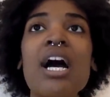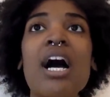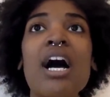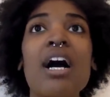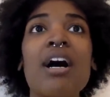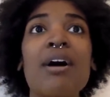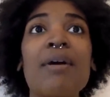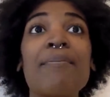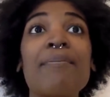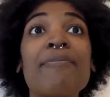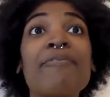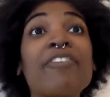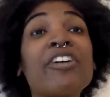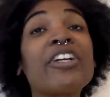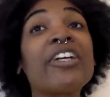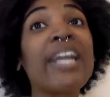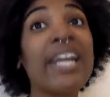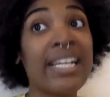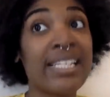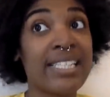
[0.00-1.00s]
Um, for
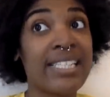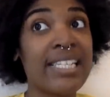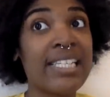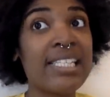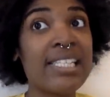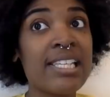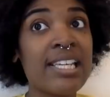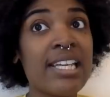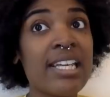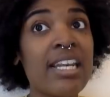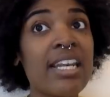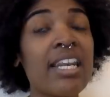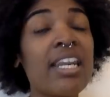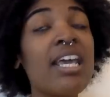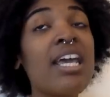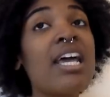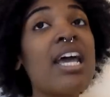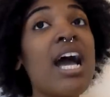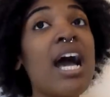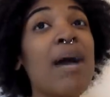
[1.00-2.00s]
next season,
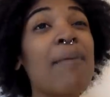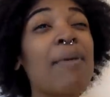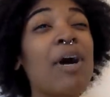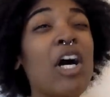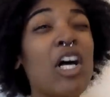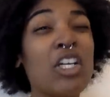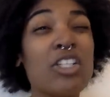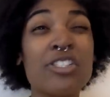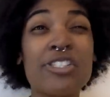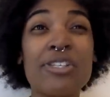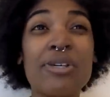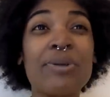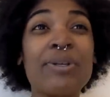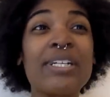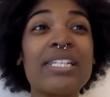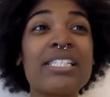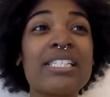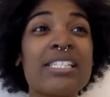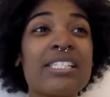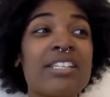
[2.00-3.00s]
I'm also
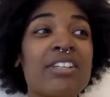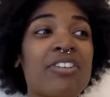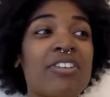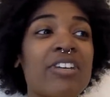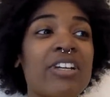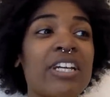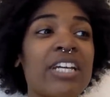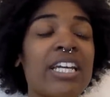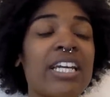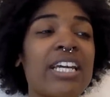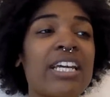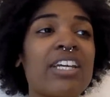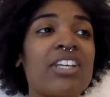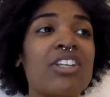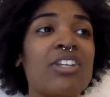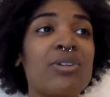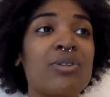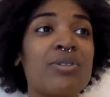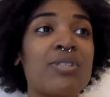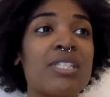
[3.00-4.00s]
considering
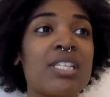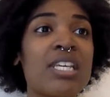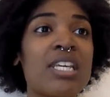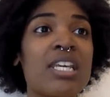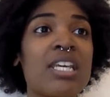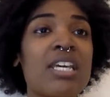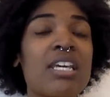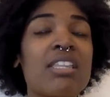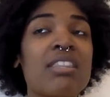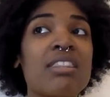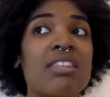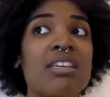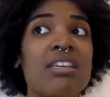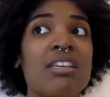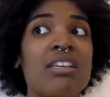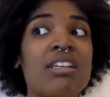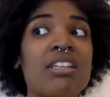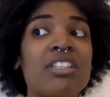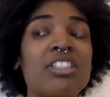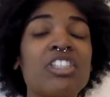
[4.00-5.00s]
using
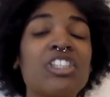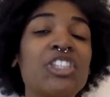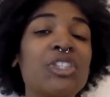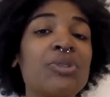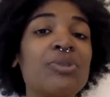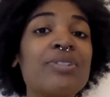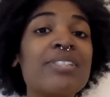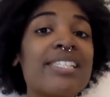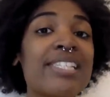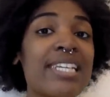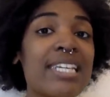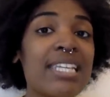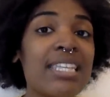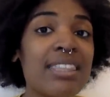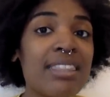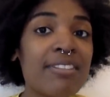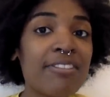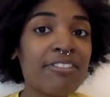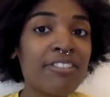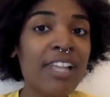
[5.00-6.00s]
the
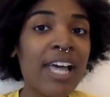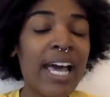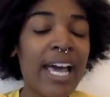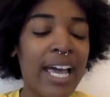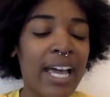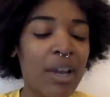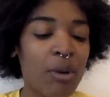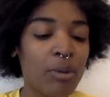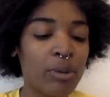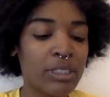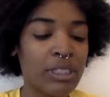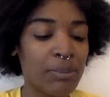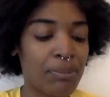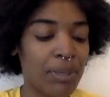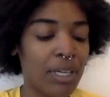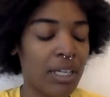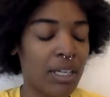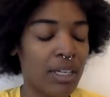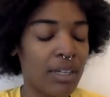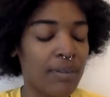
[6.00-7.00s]
Juneteenth flag, which I'm
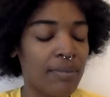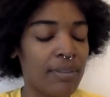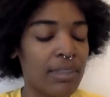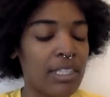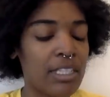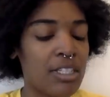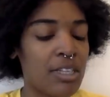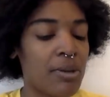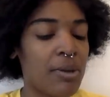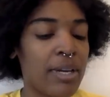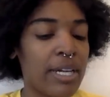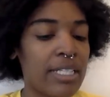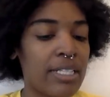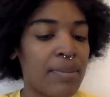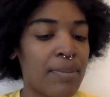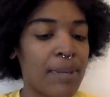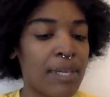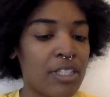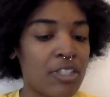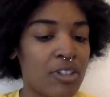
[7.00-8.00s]
going to show you guys
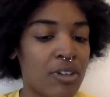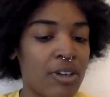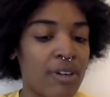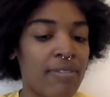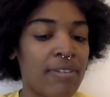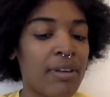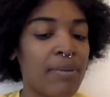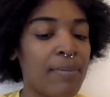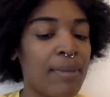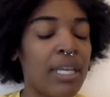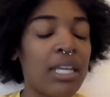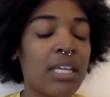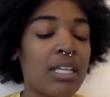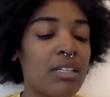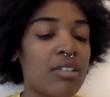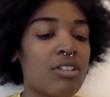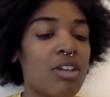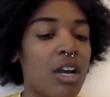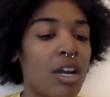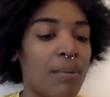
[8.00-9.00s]
a picture of in a minute
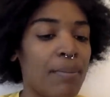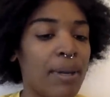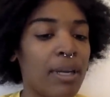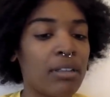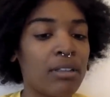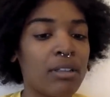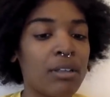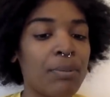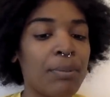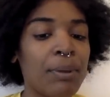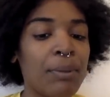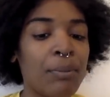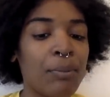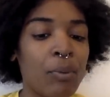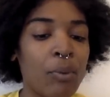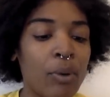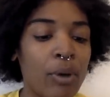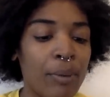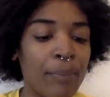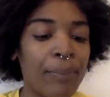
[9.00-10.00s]
and talk about a little bit
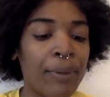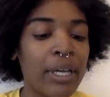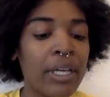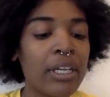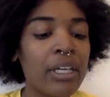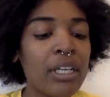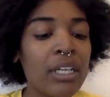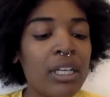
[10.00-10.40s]
more. But